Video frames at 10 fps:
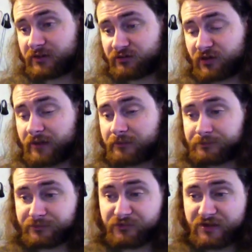deck.
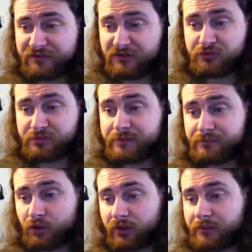The side deck is pretty
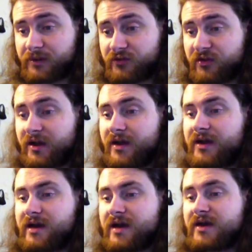broken because
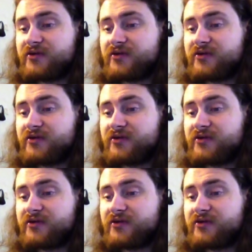it